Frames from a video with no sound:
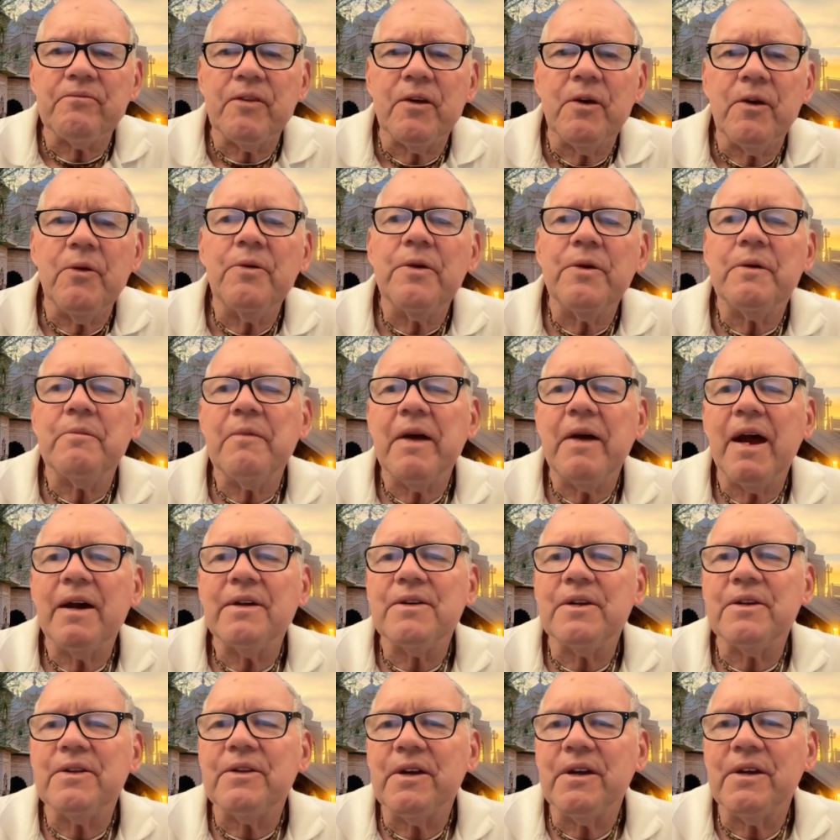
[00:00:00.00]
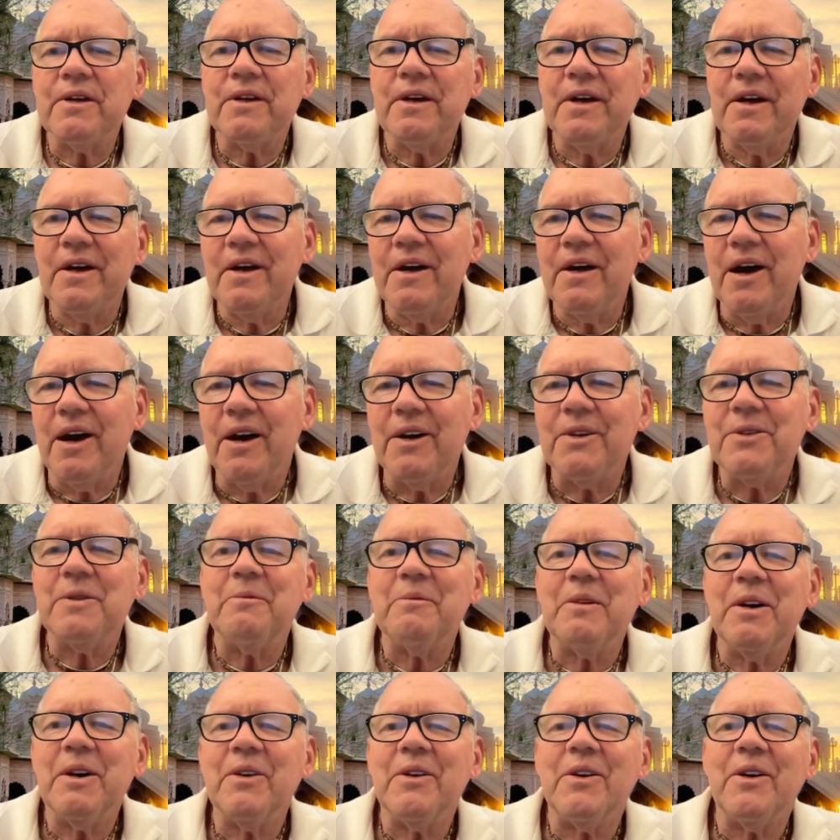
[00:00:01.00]
Who would imagine that
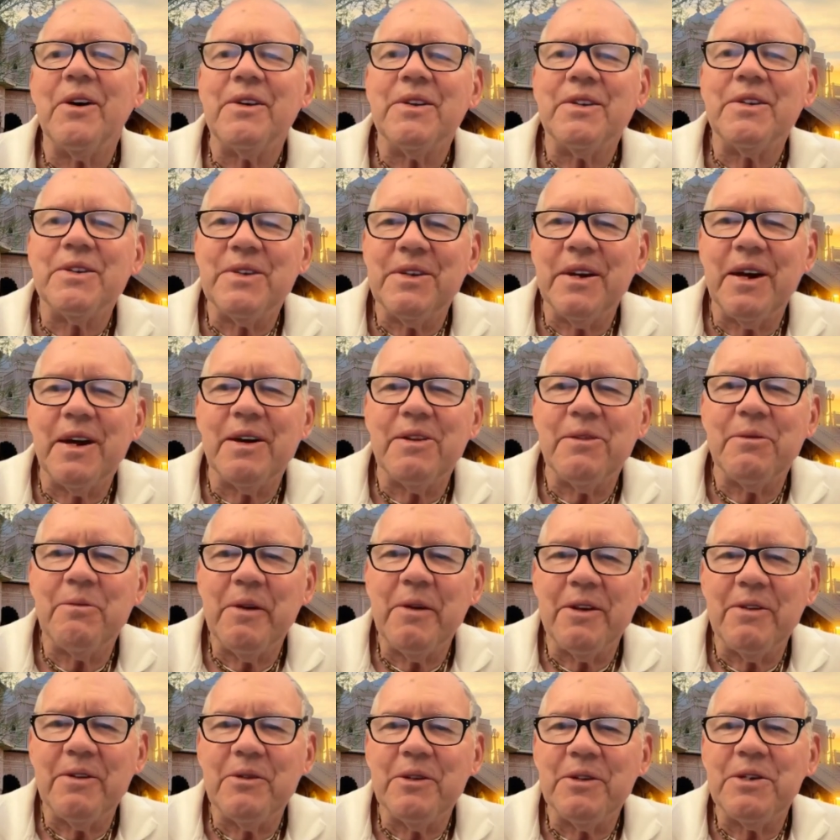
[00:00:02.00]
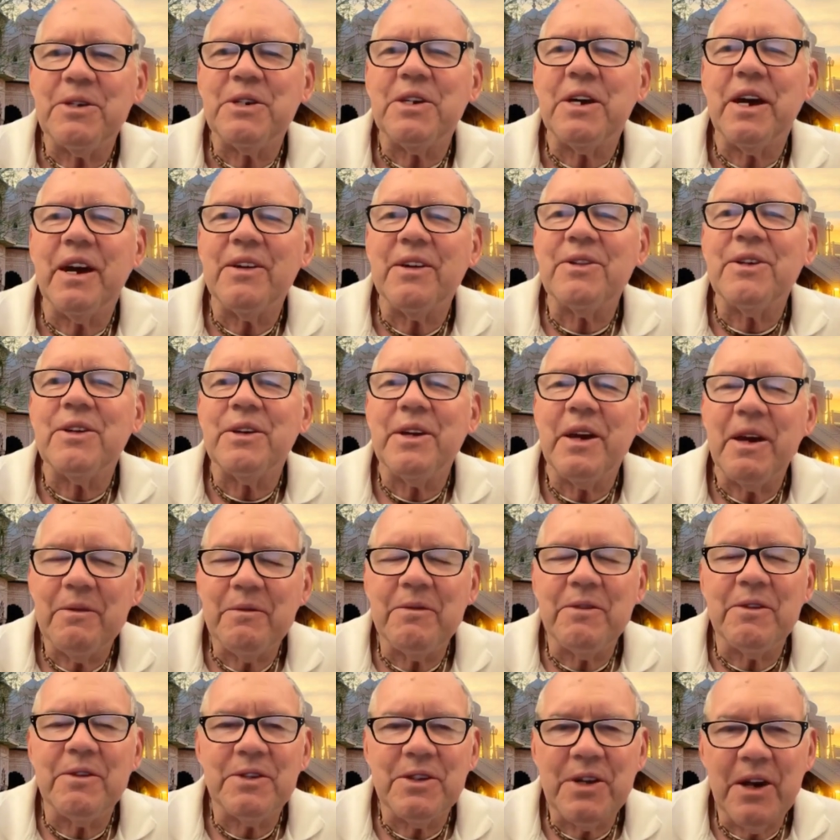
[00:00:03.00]
Ajāmila on his deathbed would chant the name
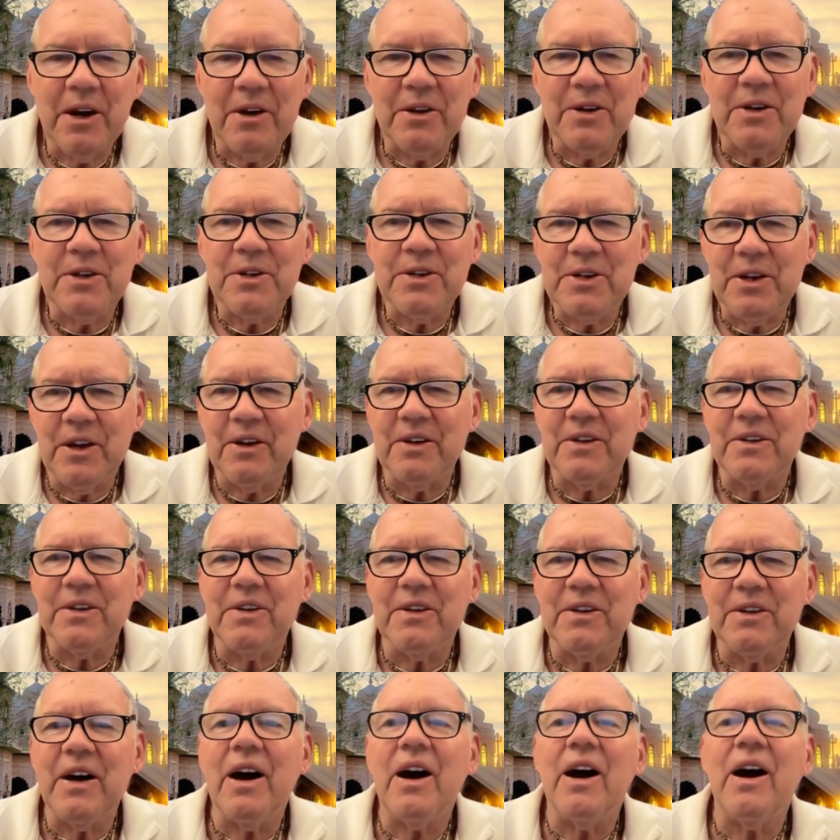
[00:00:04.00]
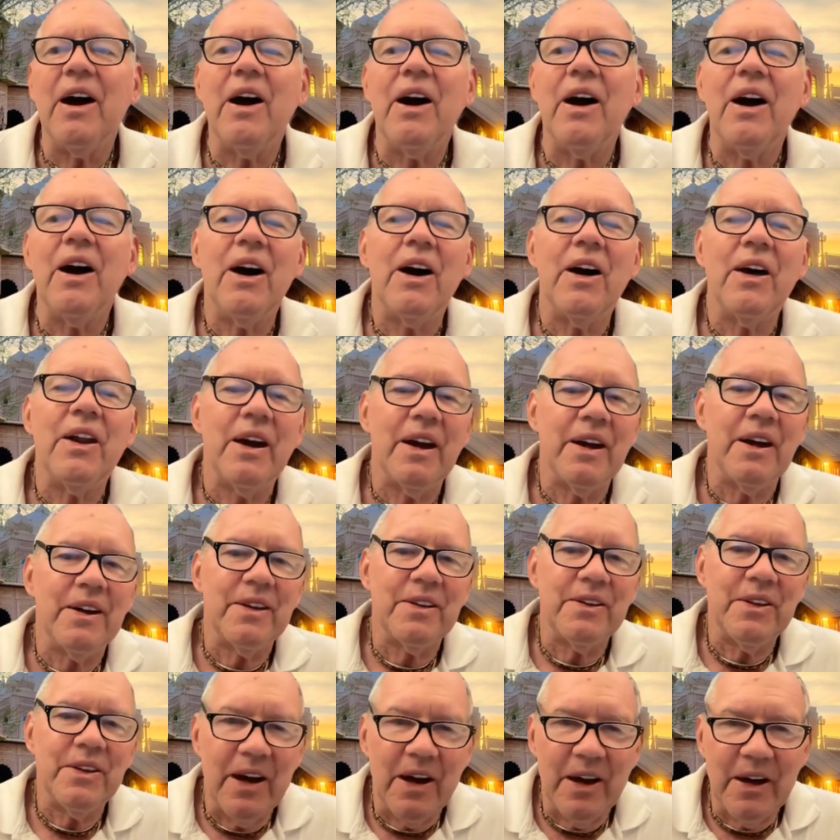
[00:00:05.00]
of his youngest son, Narayana,
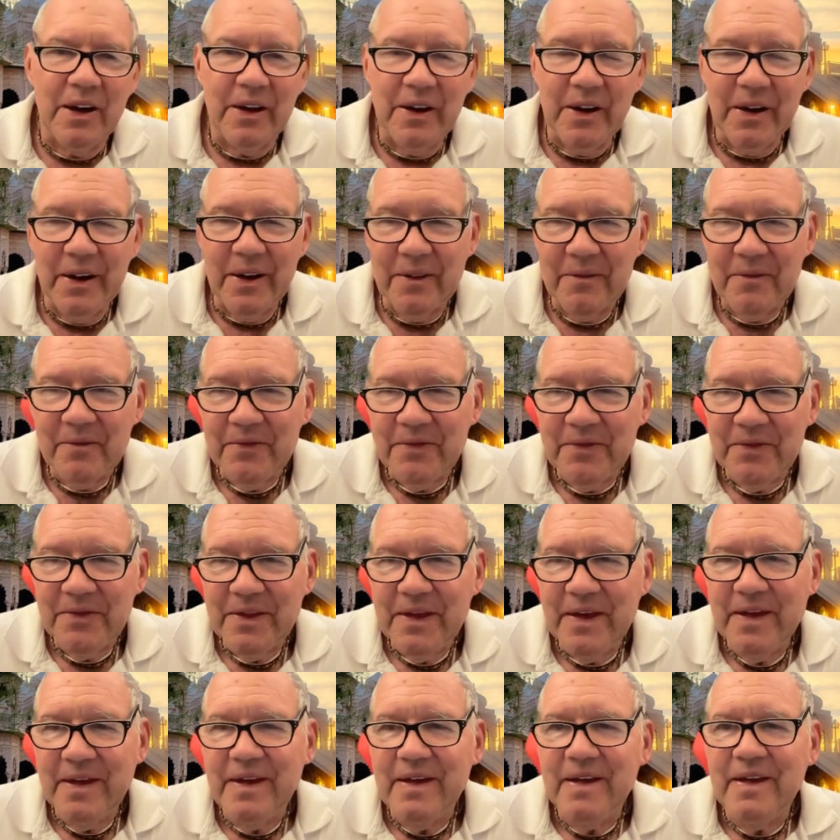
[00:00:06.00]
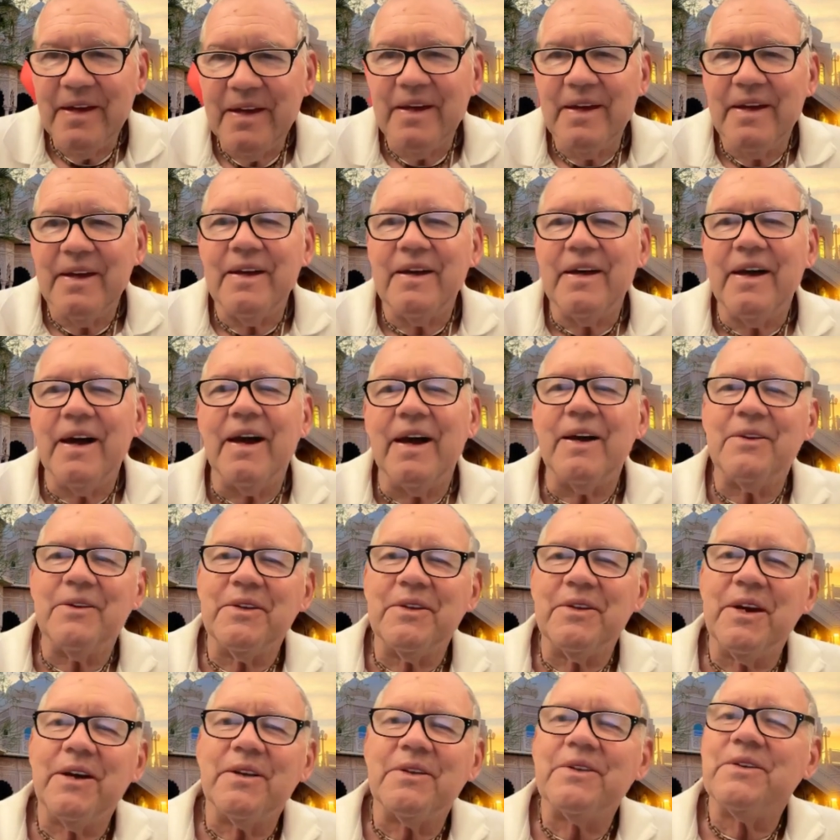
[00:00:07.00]
Narayana, and
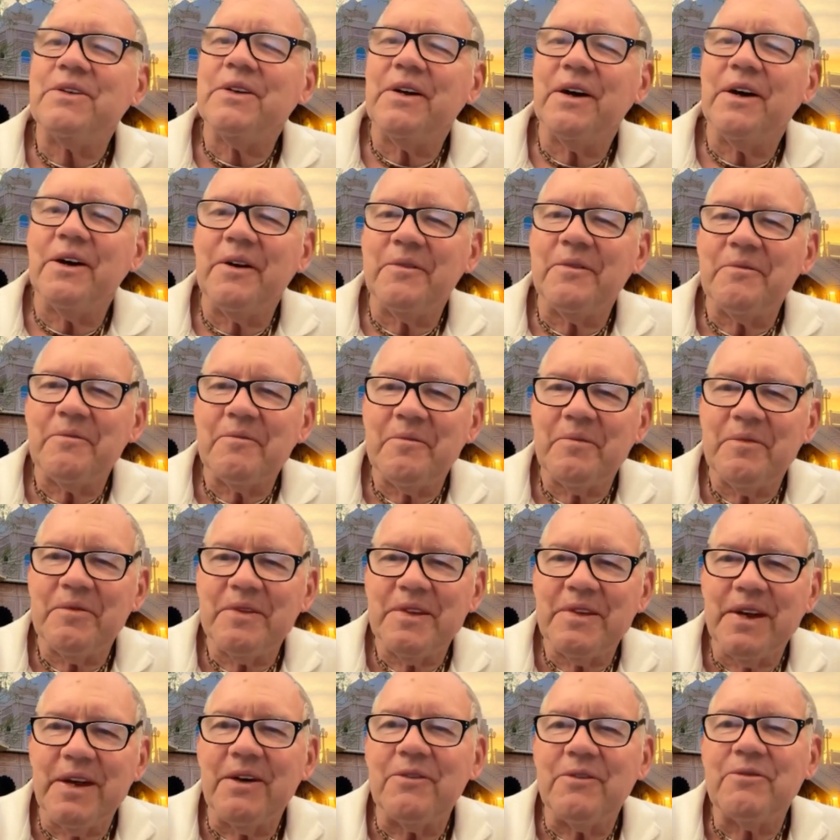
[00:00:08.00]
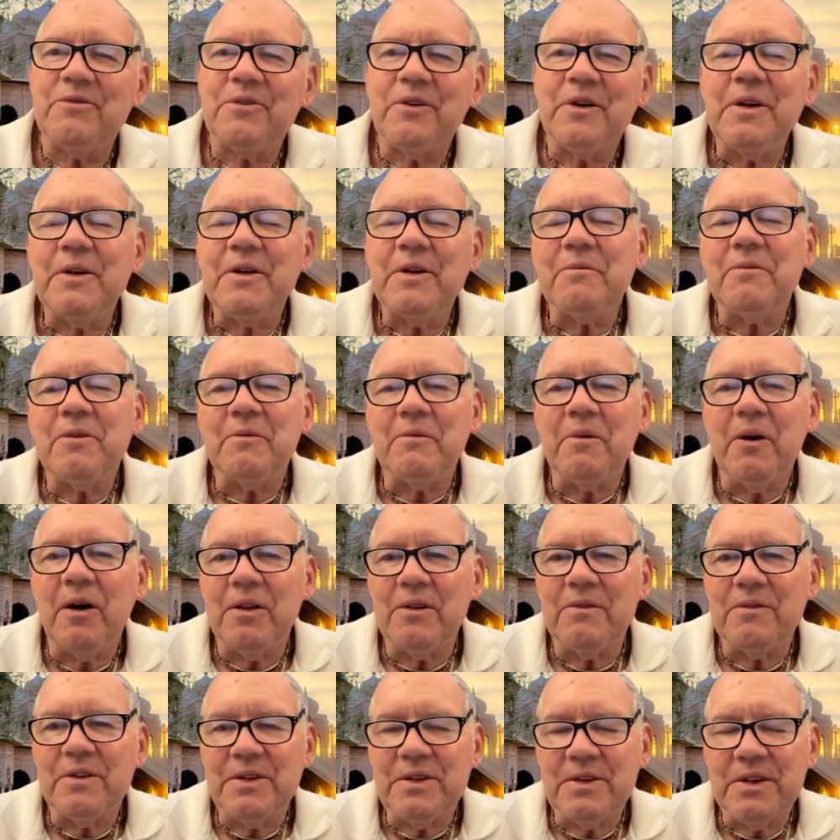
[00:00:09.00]
get freedom from all
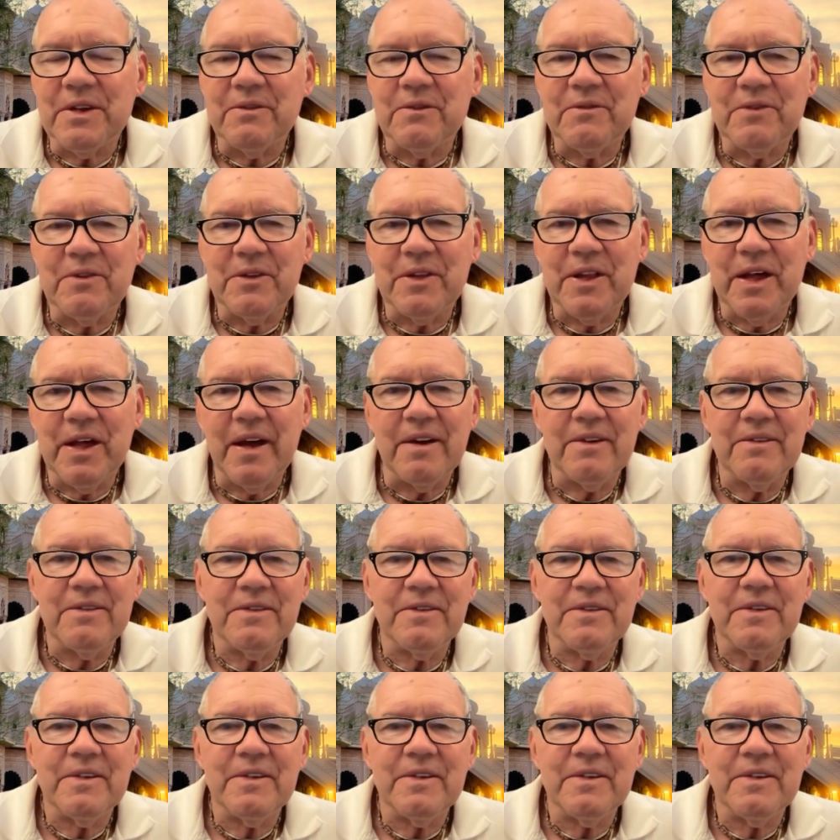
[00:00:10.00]
of his sinful life?